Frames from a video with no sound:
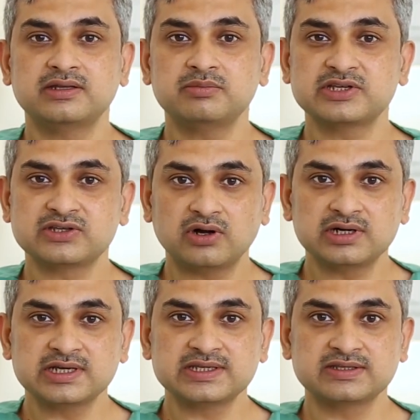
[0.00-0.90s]
rhythm
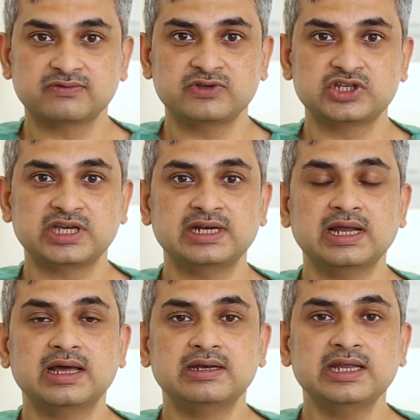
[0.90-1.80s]
disorders which
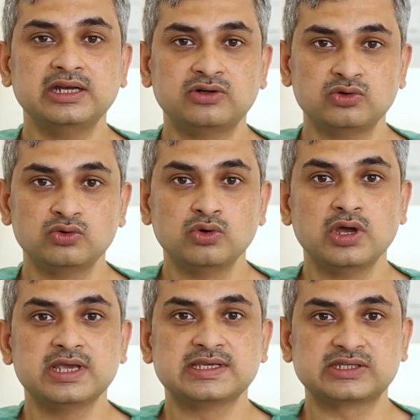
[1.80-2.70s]
can lead to